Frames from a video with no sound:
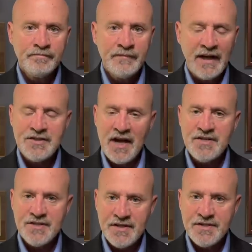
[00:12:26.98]
And
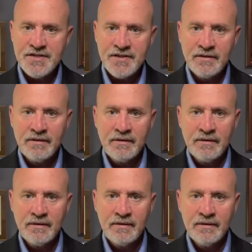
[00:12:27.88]
justice
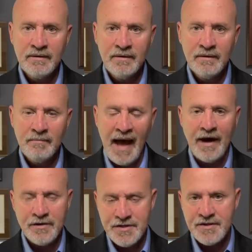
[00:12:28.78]

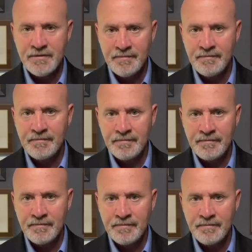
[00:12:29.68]
matters.
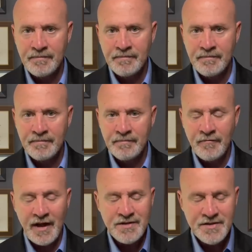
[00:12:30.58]

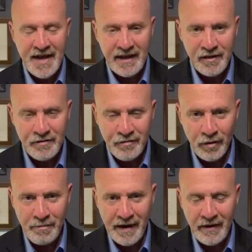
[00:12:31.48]
Friends, thank you for
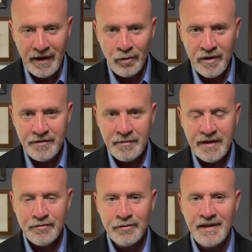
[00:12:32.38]
bearing with me
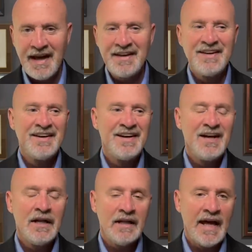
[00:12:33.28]
through that
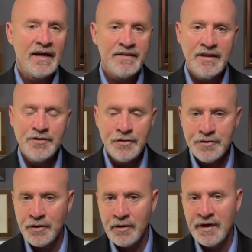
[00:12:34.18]
lengthy
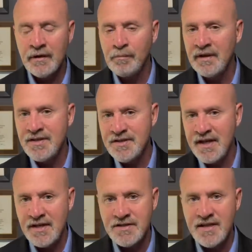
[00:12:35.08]
tutorial. Please
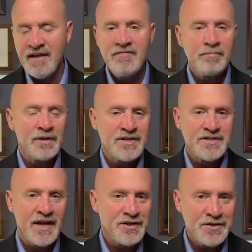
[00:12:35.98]
stay safe, please
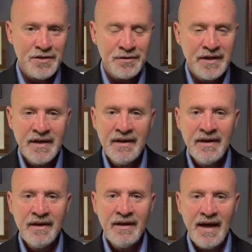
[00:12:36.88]
stay tuned,
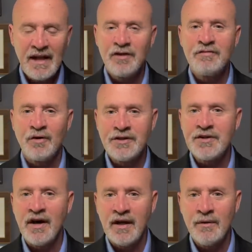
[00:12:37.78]
and I look forward to
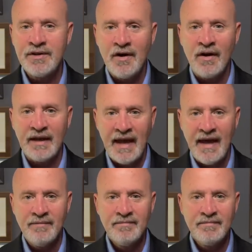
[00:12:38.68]
talking with you all
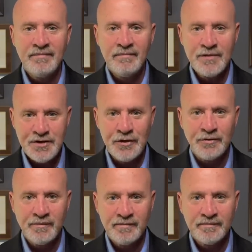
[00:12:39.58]
again soon.